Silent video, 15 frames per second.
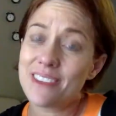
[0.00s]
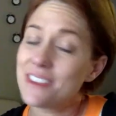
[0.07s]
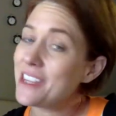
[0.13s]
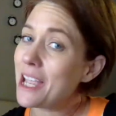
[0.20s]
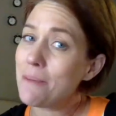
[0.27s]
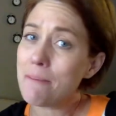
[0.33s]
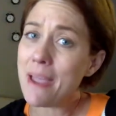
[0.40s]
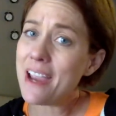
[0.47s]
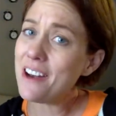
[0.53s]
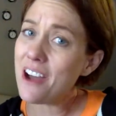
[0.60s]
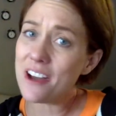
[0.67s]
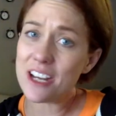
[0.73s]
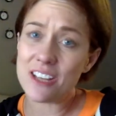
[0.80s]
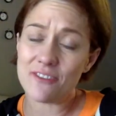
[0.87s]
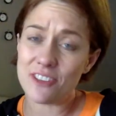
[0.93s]
They may
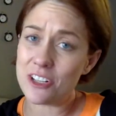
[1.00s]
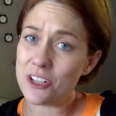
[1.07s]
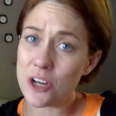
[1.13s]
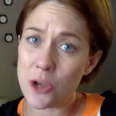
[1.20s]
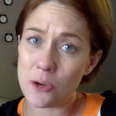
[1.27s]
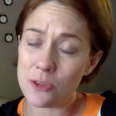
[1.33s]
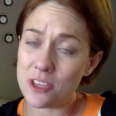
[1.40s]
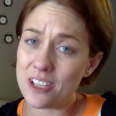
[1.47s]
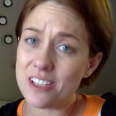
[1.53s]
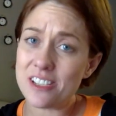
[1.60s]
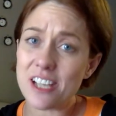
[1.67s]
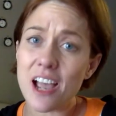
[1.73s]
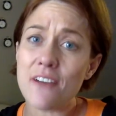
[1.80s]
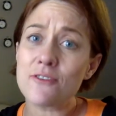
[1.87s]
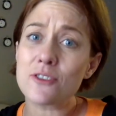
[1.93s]
not even know this
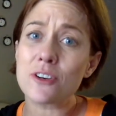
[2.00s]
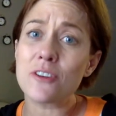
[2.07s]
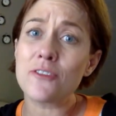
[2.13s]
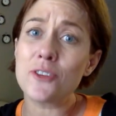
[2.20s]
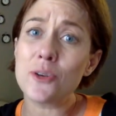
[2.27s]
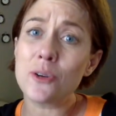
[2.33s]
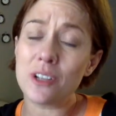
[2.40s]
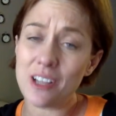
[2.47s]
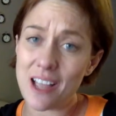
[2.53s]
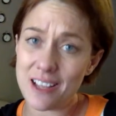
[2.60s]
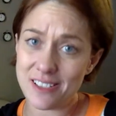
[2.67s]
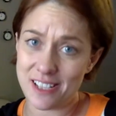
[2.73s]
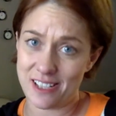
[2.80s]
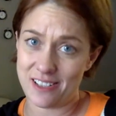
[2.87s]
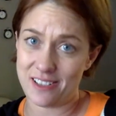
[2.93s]
after a few
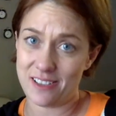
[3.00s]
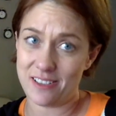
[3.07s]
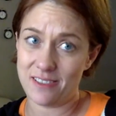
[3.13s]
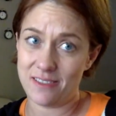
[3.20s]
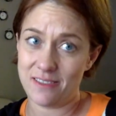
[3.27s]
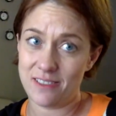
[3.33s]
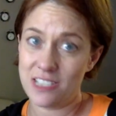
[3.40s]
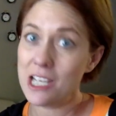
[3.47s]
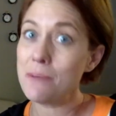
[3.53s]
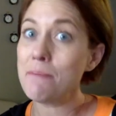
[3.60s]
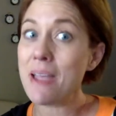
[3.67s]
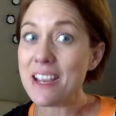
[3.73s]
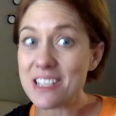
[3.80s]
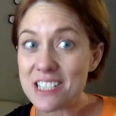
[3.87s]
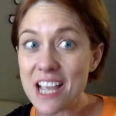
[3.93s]
classes. It
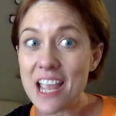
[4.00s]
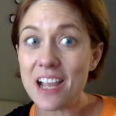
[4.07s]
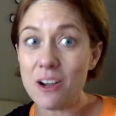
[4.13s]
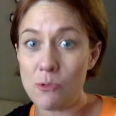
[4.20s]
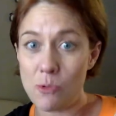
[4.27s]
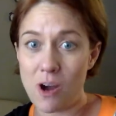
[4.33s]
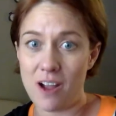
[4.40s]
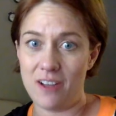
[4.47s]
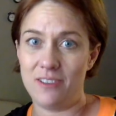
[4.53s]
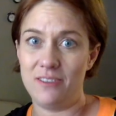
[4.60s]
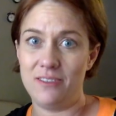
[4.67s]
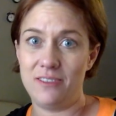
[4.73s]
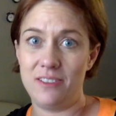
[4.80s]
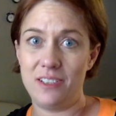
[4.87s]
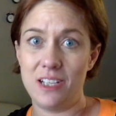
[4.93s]
may take a while.
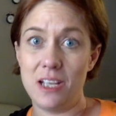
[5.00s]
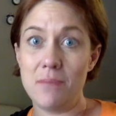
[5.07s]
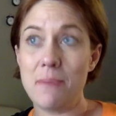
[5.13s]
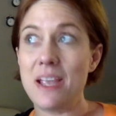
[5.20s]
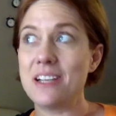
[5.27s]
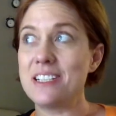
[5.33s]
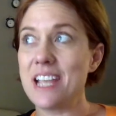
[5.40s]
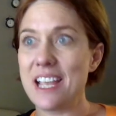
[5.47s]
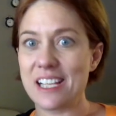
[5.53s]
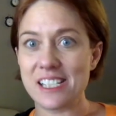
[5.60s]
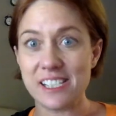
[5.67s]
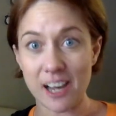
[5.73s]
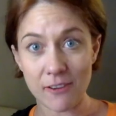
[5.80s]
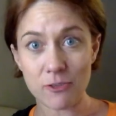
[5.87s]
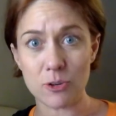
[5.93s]
It may take
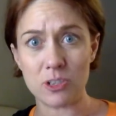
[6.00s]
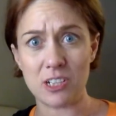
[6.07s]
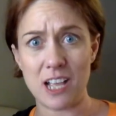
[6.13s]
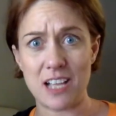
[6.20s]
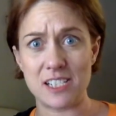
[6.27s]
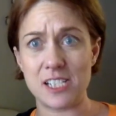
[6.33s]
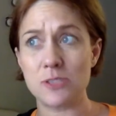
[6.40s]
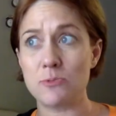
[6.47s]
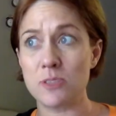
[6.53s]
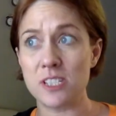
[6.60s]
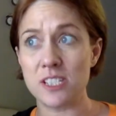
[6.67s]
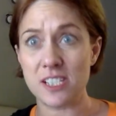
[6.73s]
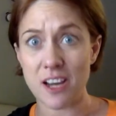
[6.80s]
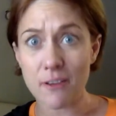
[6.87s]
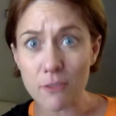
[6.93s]
several classes with
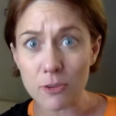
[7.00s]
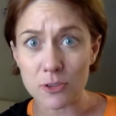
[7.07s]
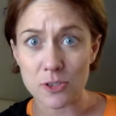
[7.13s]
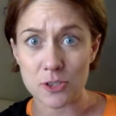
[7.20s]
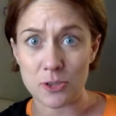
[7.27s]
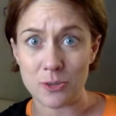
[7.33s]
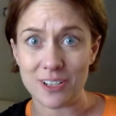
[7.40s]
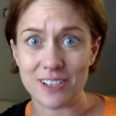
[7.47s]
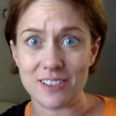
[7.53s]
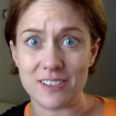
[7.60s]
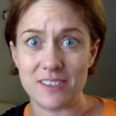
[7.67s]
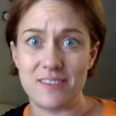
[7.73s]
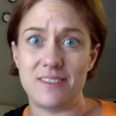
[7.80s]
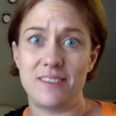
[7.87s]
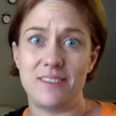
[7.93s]
several
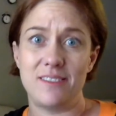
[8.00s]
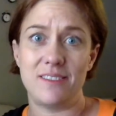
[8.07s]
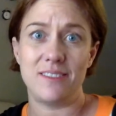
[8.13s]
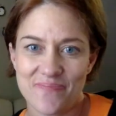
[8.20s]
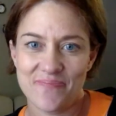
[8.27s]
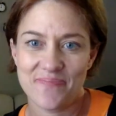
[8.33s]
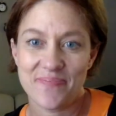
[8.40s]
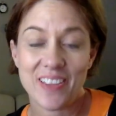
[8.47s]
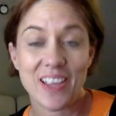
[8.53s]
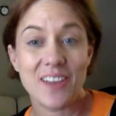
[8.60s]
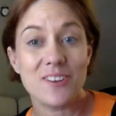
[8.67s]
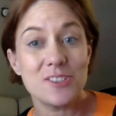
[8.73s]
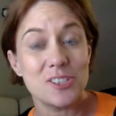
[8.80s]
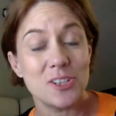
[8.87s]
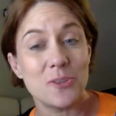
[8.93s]
students.
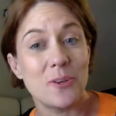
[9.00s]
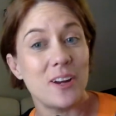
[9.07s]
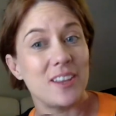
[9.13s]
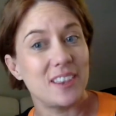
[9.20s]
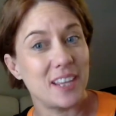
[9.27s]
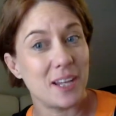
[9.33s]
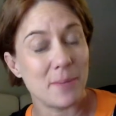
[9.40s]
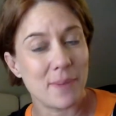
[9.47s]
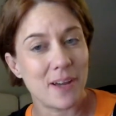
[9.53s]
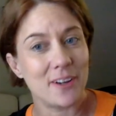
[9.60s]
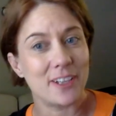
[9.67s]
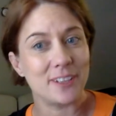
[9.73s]
Here's the great thing about it.